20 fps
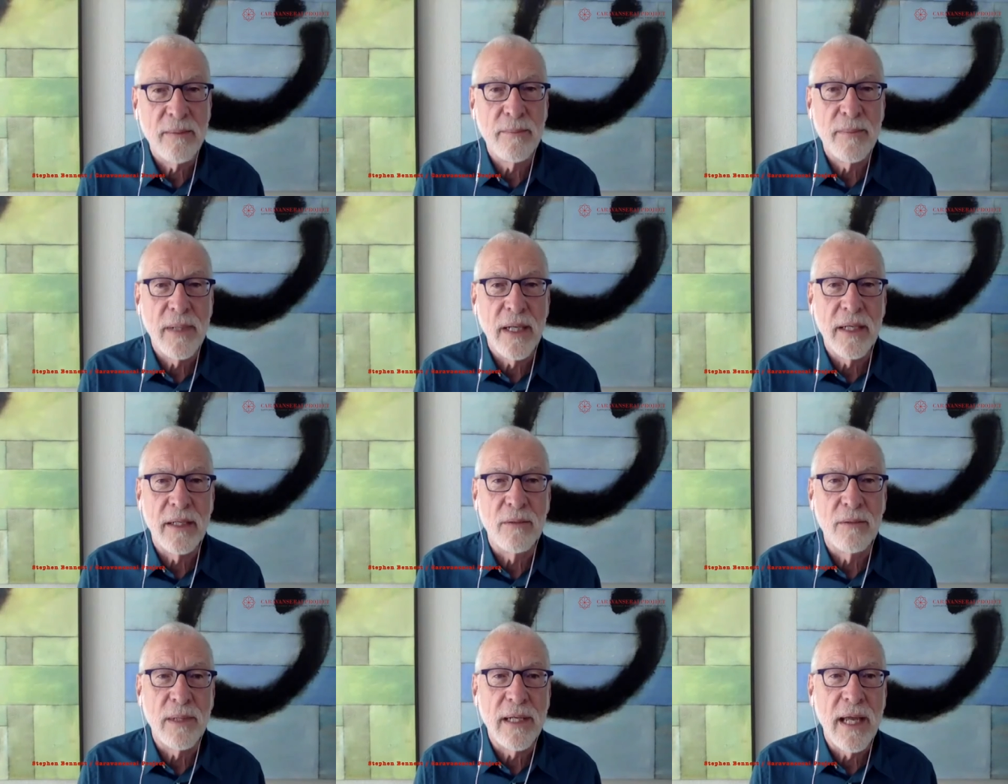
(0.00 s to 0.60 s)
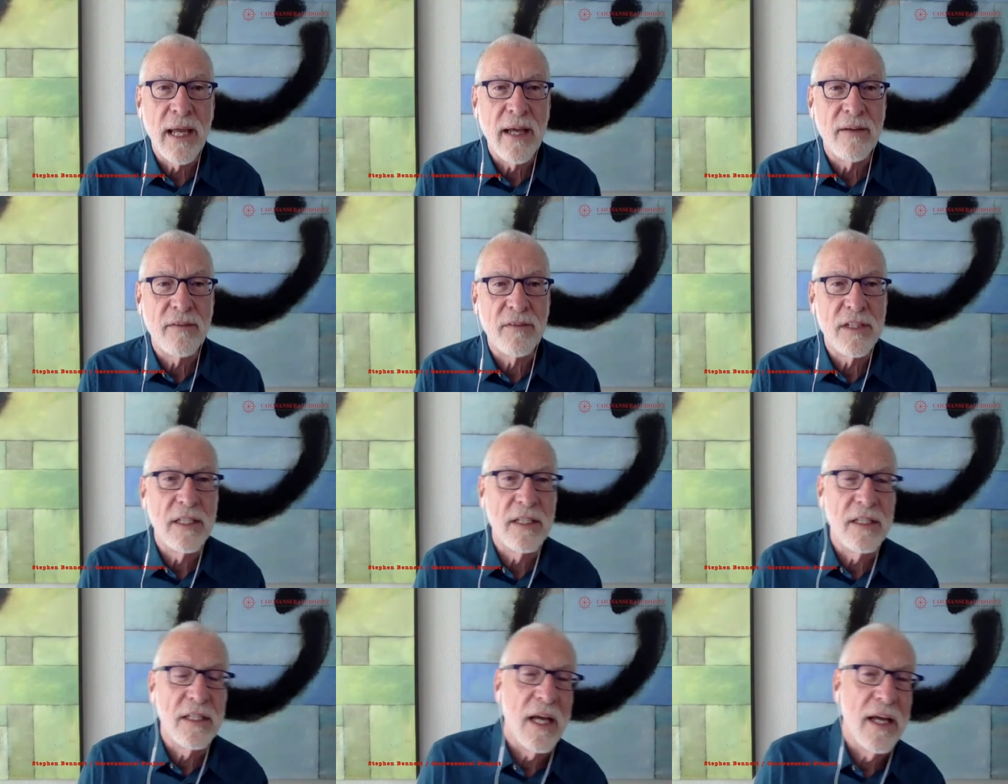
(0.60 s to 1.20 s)
And we have
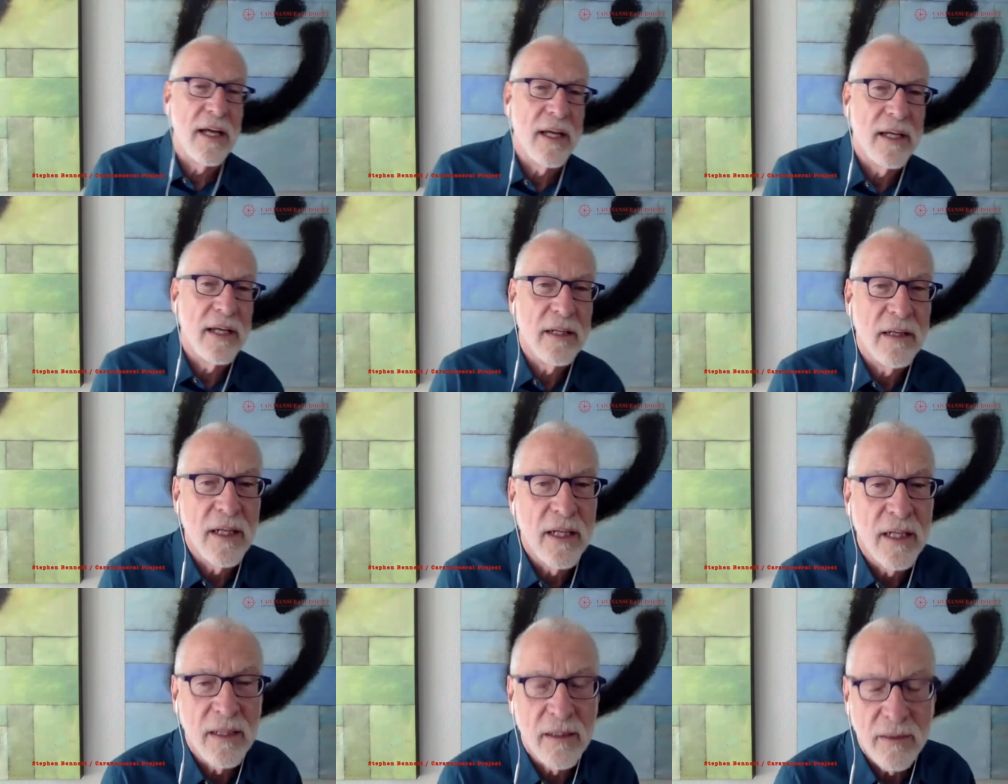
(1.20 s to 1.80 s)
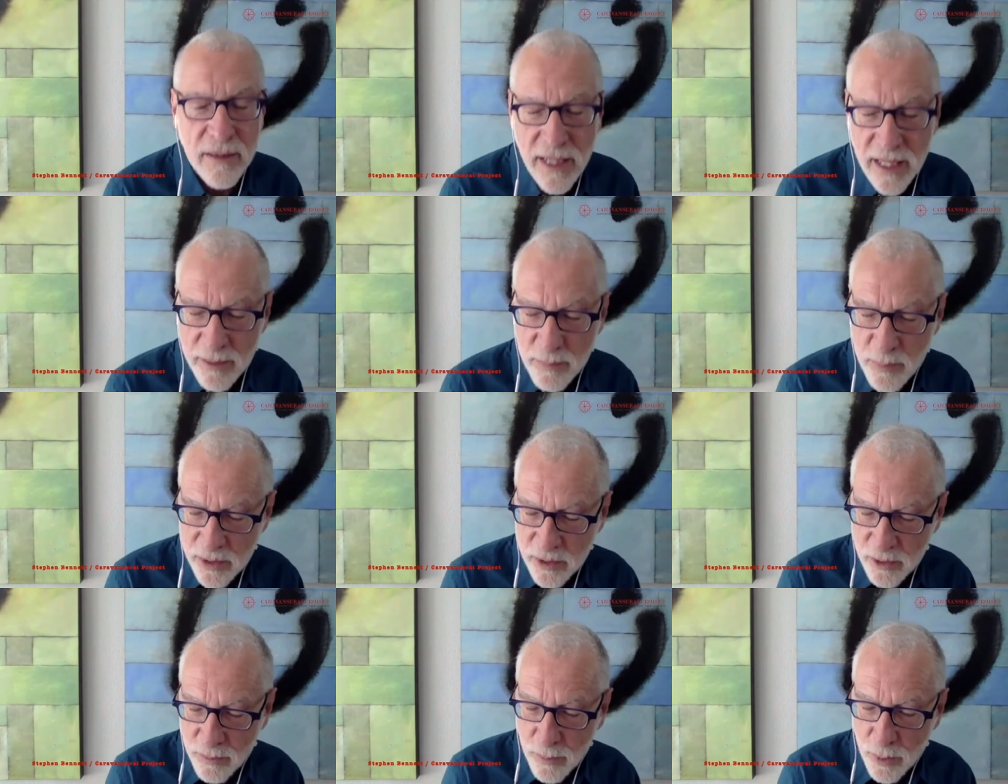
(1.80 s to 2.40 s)
today Gabriel
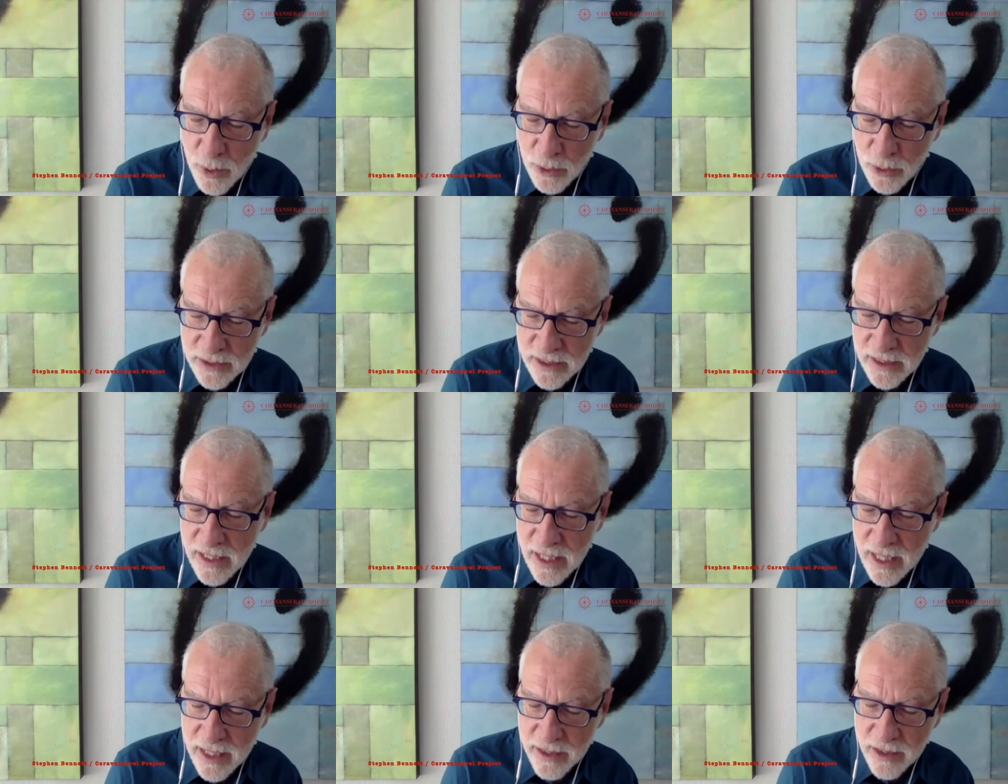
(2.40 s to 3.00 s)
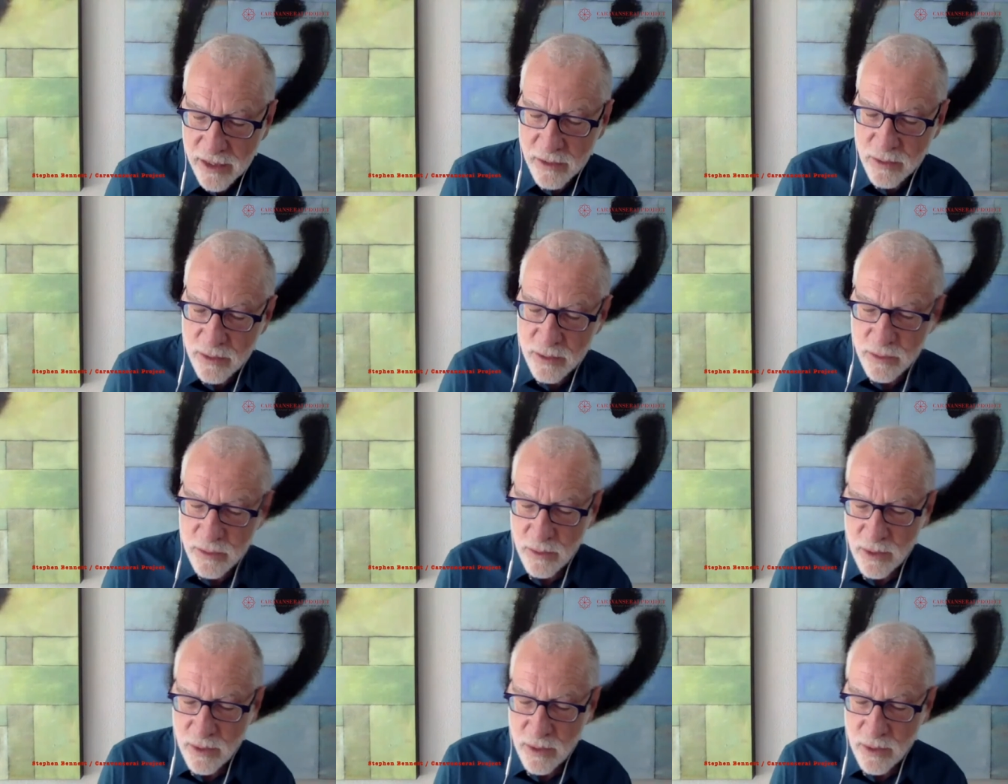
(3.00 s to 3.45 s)
Maldonado, who